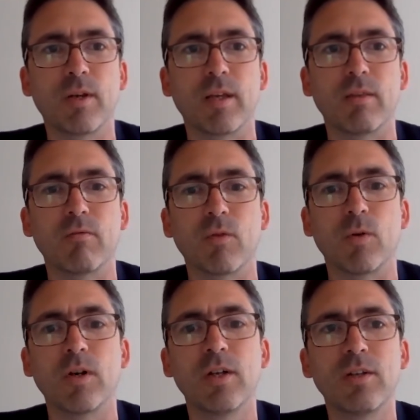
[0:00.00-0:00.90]
book in
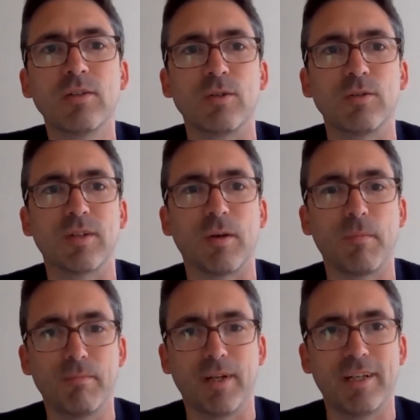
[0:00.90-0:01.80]
for too. So
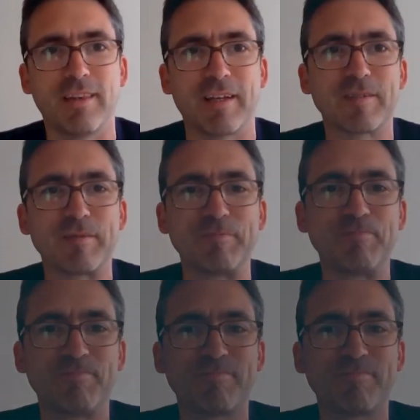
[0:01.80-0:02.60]
many thanks.